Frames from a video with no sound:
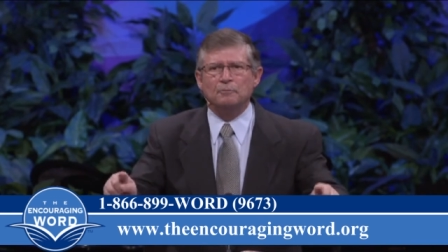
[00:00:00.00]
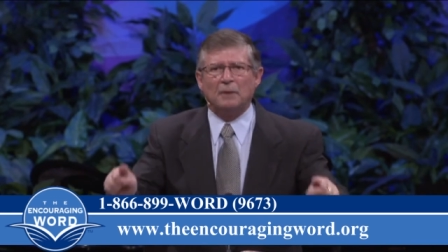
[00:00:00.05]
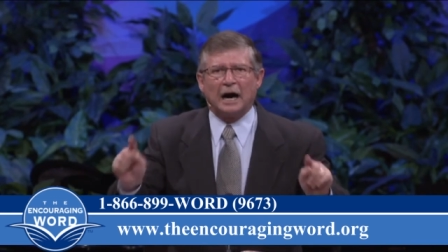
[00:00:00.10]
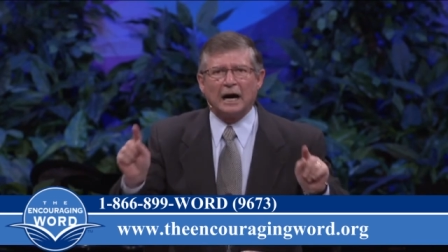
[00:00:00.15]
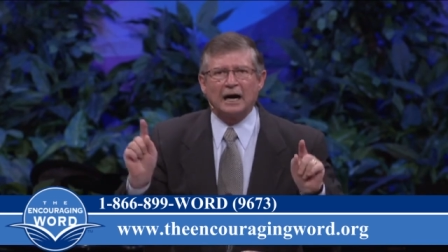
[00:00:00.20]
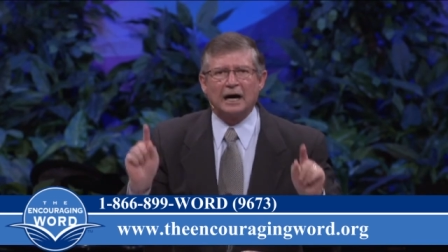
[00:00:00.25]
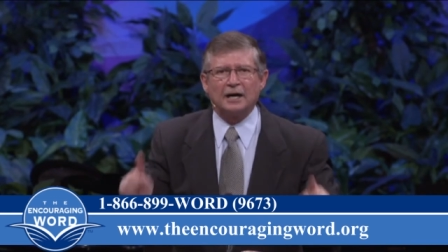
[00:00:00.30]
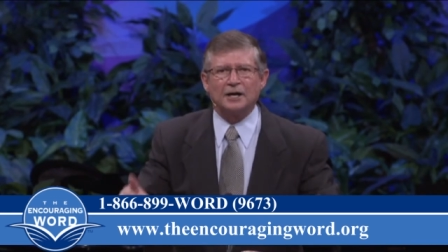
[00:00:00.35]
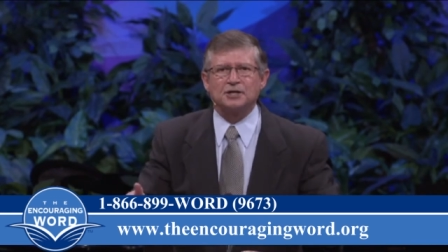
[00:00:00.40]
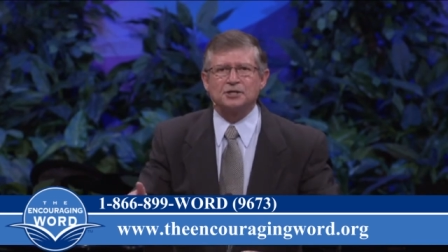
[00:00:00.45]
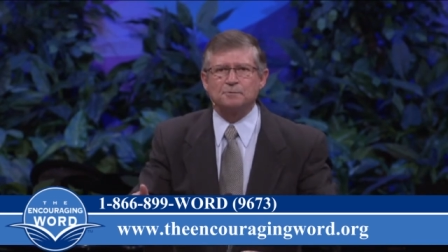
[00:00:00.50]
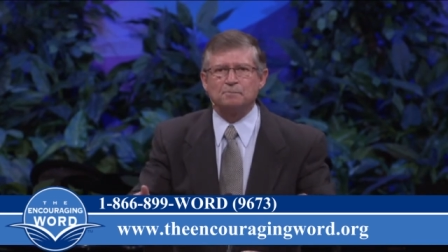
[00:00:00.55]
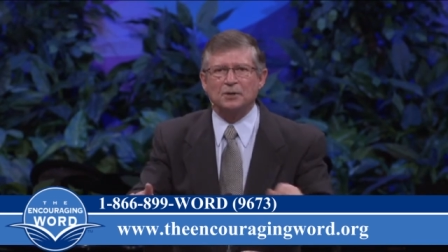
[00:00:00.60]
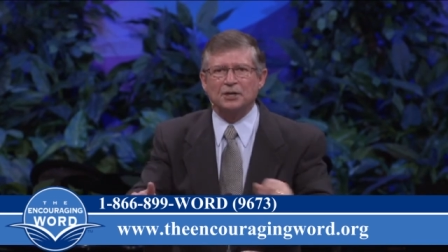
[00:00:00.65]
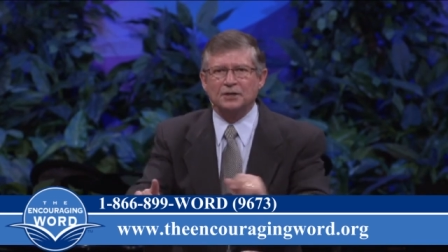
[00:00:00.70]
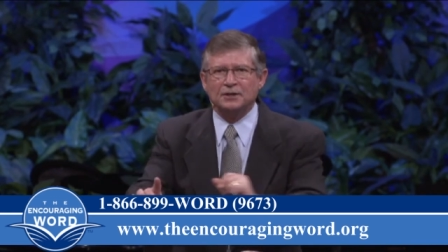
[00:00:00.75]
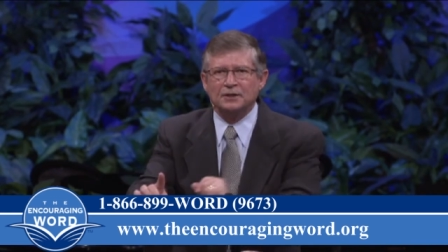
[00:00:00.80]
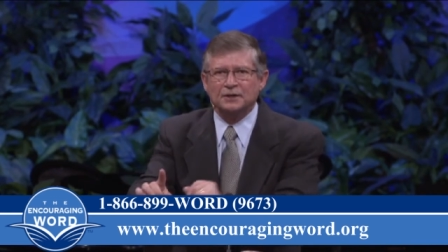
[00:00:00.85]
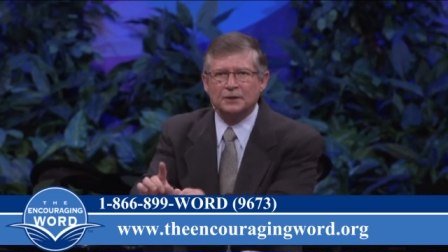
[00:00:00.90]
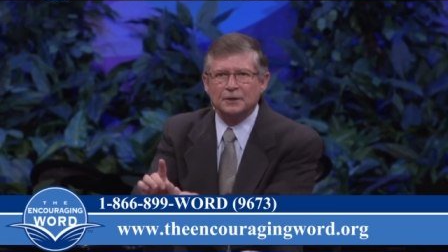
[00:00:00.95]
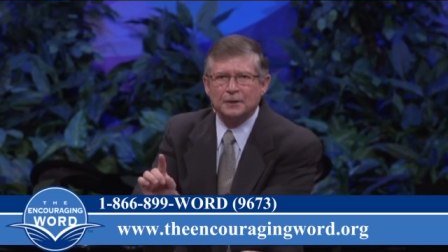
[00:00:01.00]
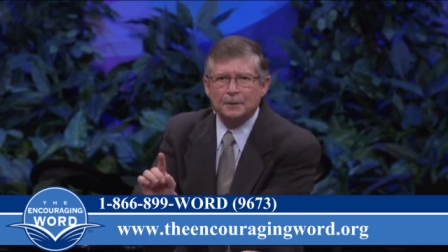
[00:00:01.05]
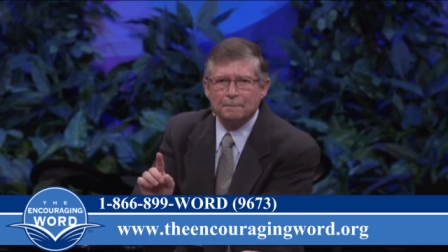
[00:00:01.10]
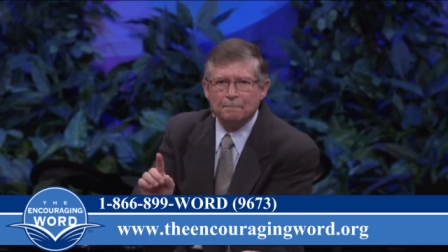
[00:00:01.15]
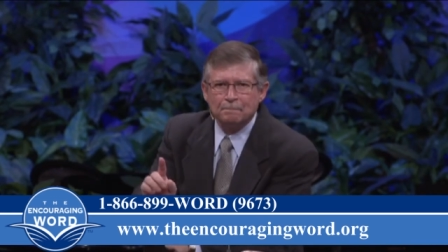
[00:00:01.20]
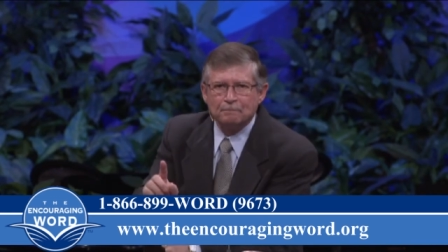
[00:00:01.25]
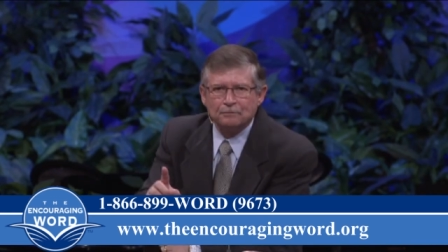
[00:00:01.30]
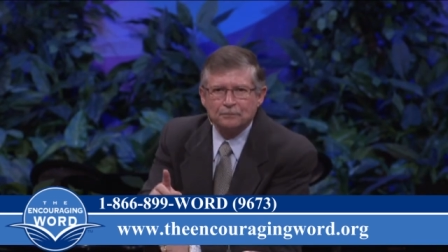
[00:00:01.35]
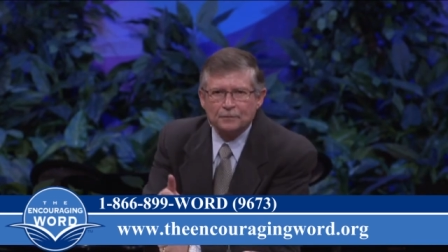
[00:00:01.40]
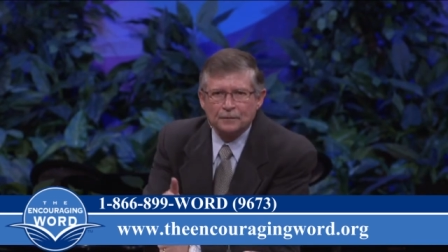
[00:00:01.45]
my husband,
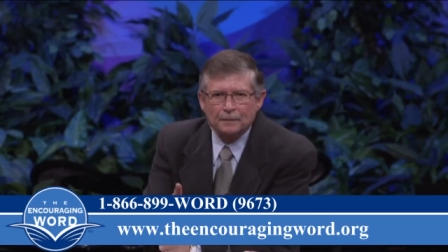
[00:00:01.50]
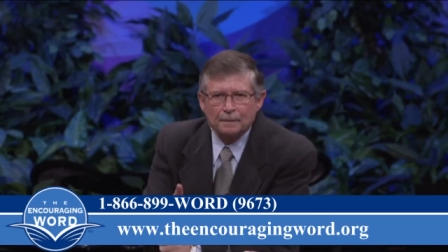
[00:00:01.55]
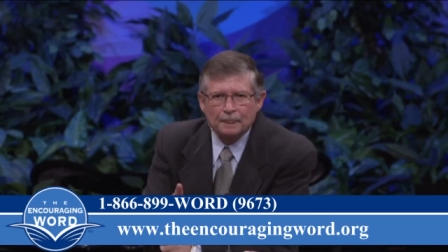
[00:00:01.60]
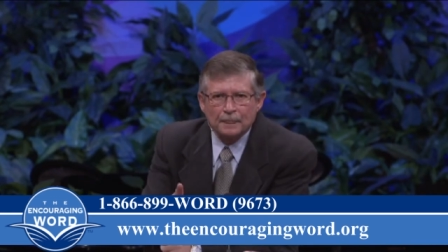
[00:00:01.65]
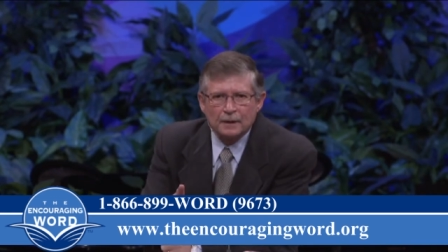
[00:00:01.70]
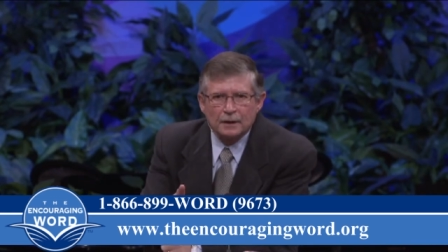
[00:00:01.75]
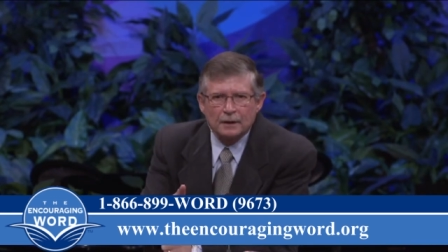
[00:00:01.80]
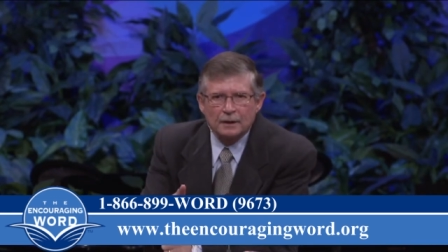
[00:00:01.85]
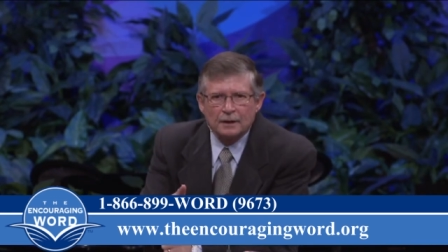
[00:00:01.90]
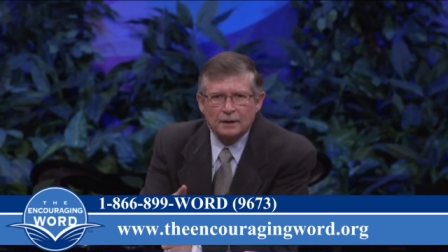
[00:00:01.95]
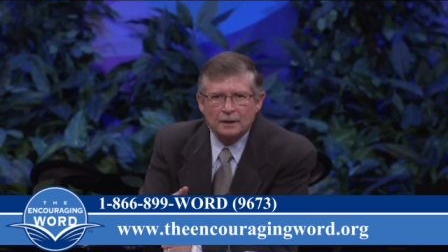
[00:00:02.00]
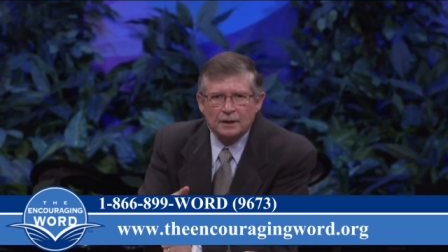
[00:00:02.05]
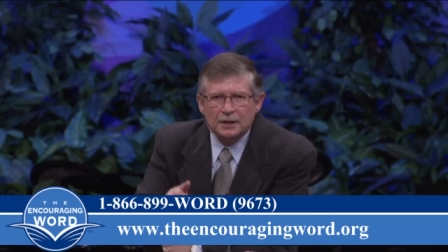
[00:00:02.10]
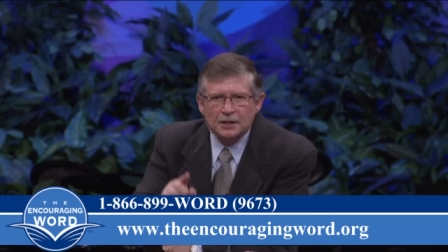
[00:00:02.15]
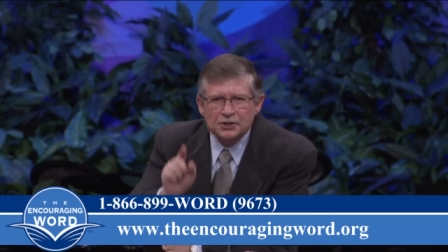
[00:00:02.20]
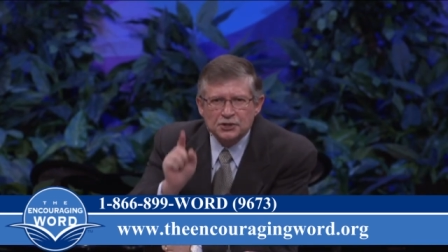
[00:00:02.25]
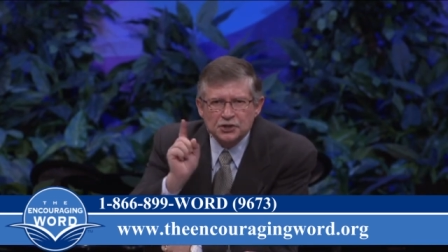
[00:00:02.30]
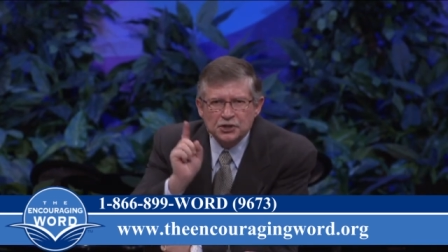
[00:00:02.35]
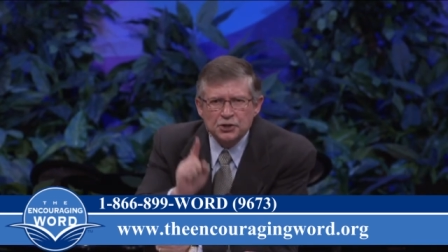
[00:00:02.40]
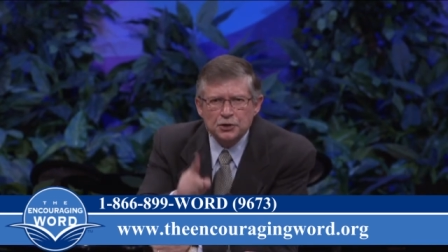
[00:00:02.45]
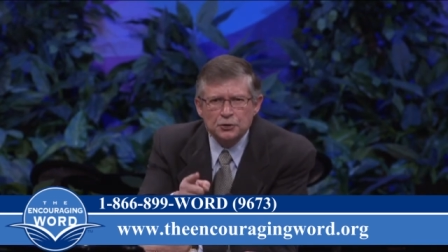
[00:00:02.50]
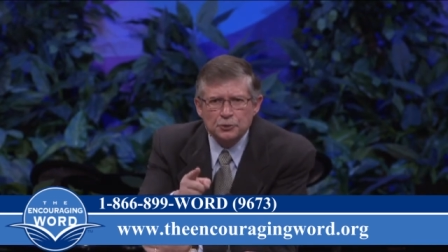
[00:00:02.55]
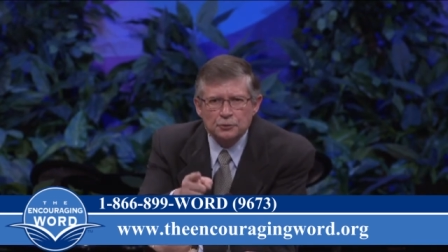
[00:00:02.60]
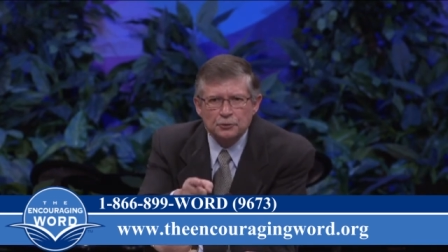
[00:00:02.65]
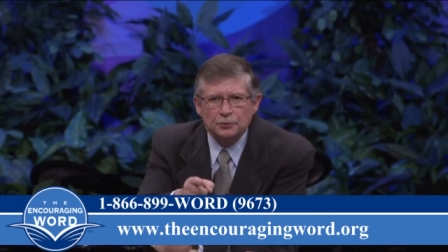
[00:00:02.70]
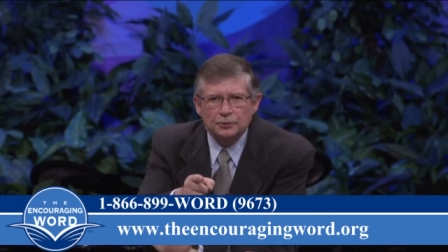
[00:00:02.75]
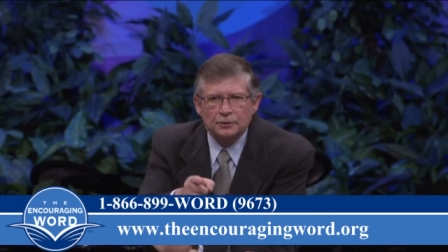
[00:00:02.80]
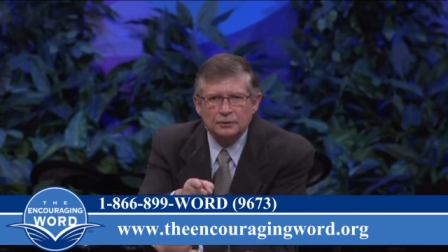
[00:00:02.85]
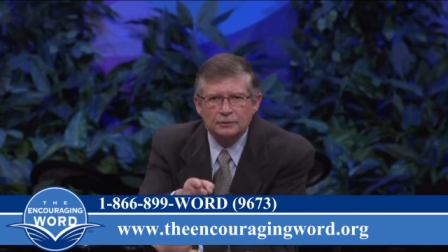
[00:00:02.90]
is you.